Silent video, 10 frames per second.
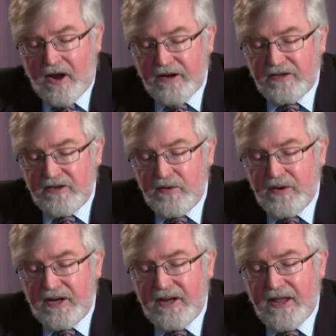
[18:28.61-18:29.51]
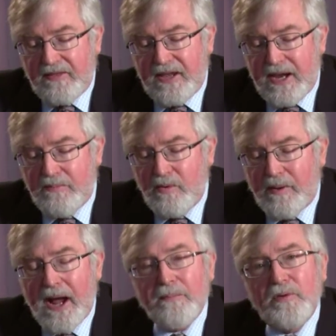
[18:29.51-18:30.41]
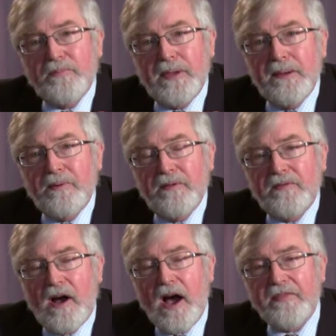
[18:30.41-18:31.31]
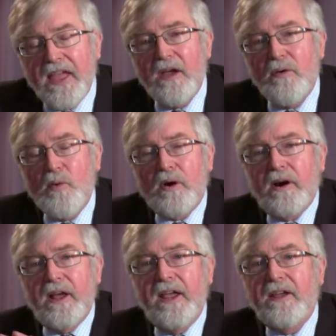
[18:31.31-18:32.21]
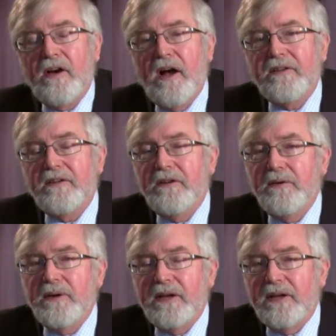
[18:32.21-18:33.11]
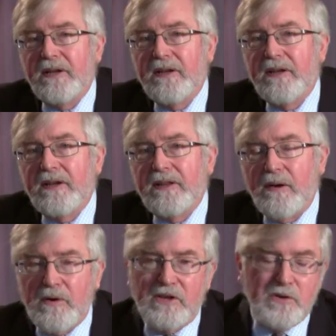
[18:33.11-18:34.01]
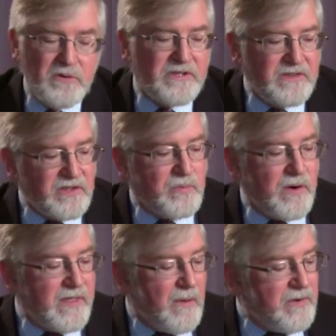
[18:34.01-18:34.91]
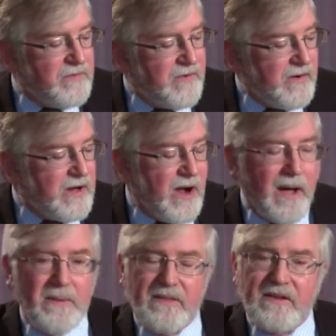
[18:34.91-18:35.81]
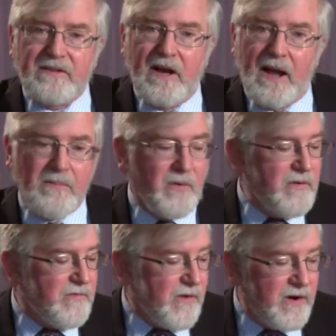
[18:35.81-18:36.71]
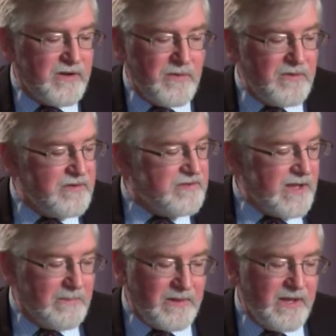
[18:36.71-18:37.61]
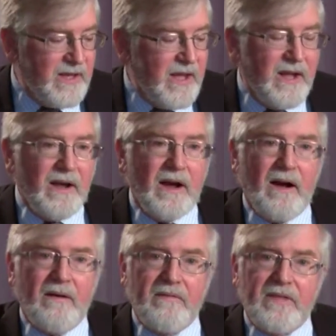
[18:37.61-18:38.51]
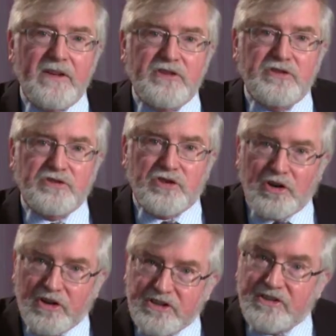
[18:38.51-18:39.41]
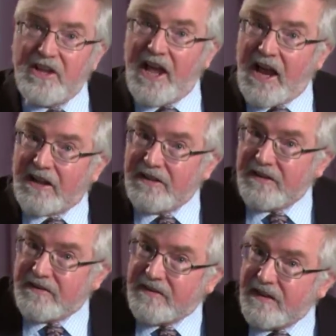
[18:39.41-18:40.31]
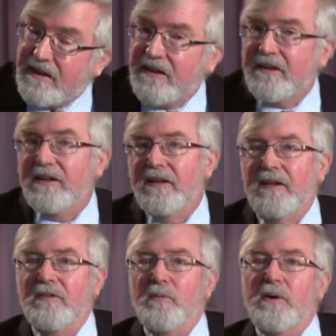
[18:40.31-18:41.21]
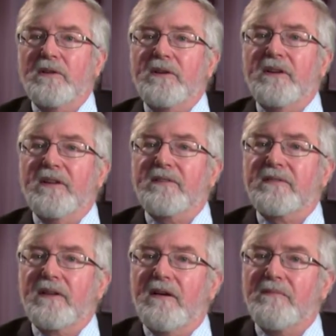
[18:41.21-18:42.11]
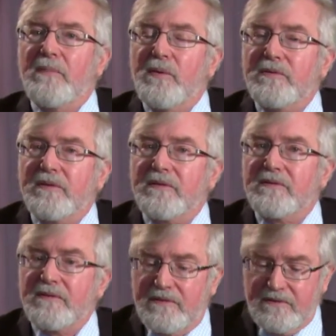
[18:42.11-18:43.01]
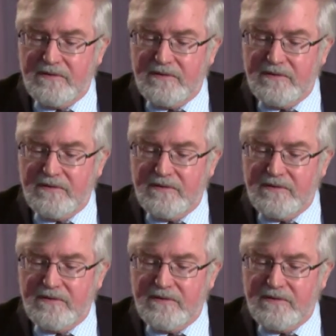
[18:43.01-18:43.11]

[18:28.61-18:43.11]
Continuity in the Hebrew Bible's people of God. They were a continuity. They were using this word that was very common at the time that referred to the assembly of the church, the ecclesia in the wilderness of Moses.